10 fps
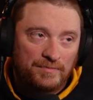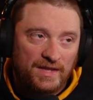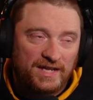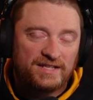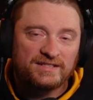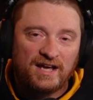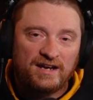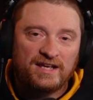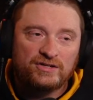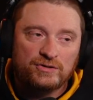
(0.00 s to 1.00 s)
is kind
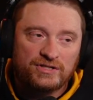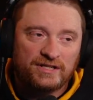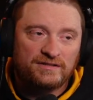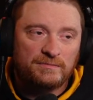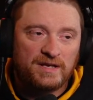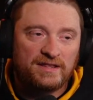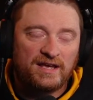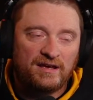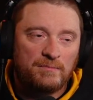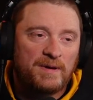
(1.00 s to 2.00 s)
of interesting to me, the
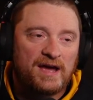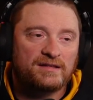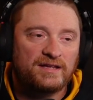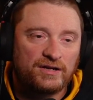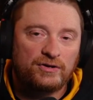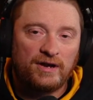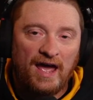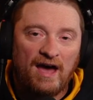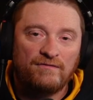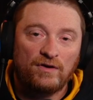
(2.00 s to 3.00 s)
impact that it could
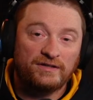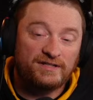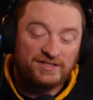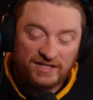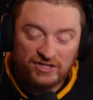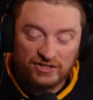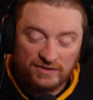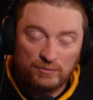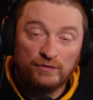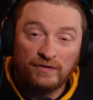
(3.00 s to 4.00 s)
have on
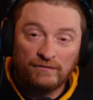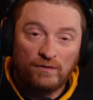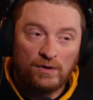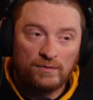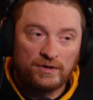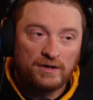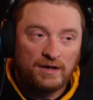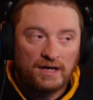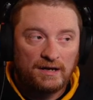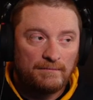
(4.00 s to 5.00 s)
decisions moving forward.
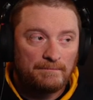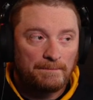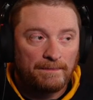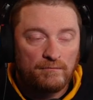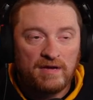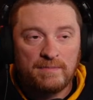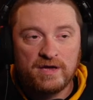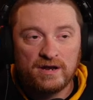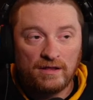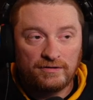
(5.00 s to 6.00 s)
Maybe
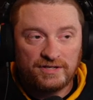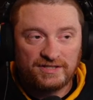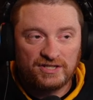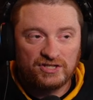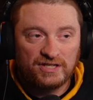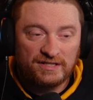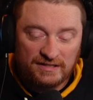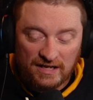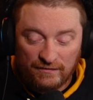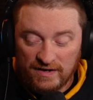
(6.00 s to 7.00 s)
another decision
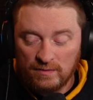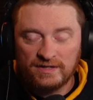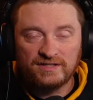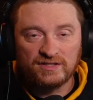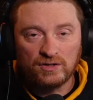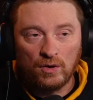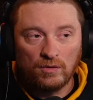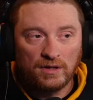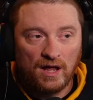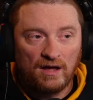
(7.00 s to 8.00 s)
is, if he wins this
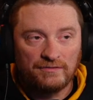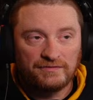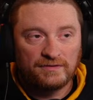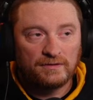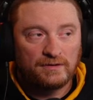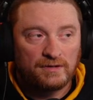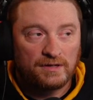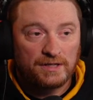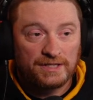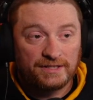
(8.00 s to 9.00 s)
Gold Glove,
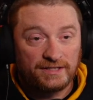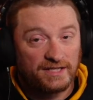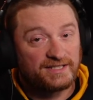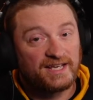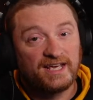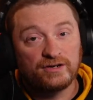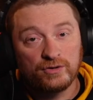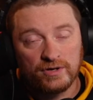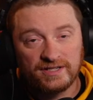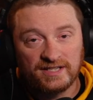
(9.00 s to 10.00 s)
does it
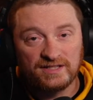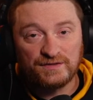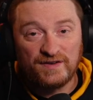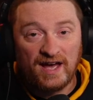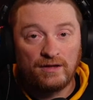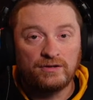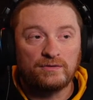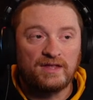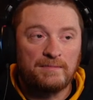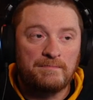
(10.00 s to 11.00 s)
increase his value
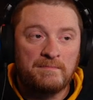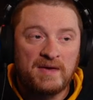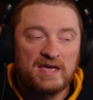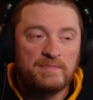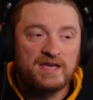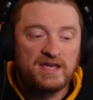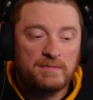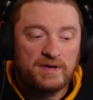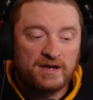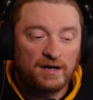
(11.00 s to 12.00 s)
that maybe he
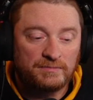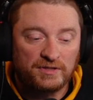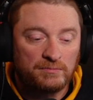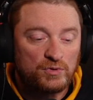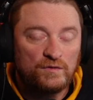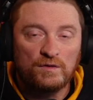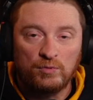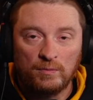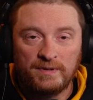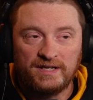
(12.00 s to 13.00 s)
becomes a
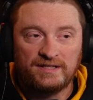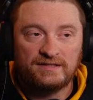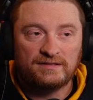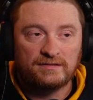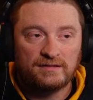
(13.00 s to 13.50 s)
movable piece